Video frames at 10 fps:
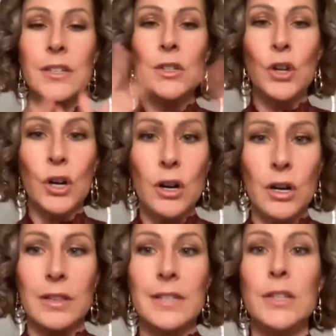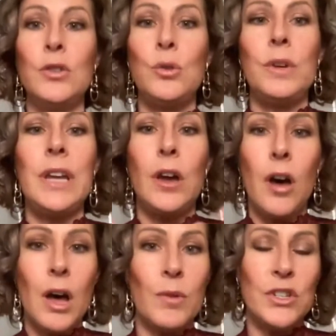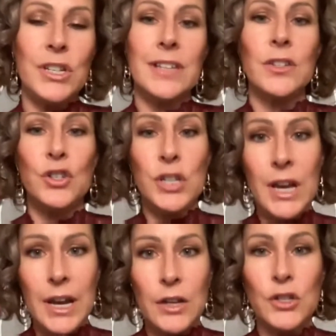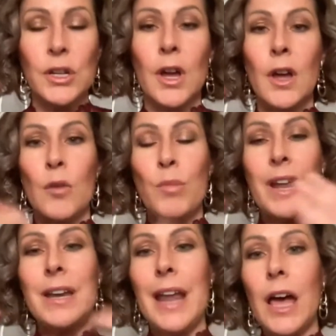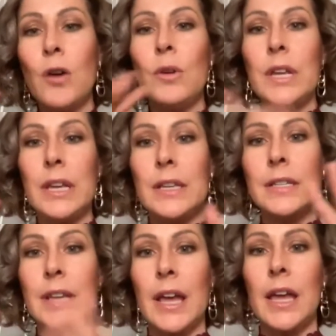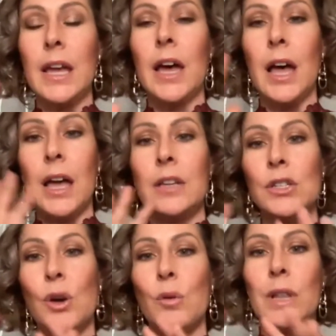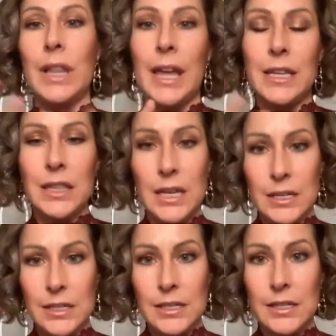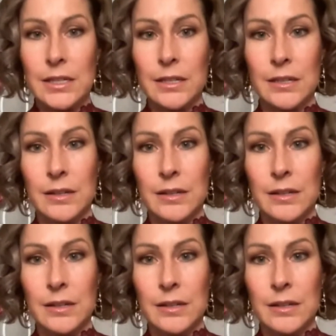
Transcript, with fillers: This is her. This is who he got with. She hasn't changed. But now he's saying, I don't like this.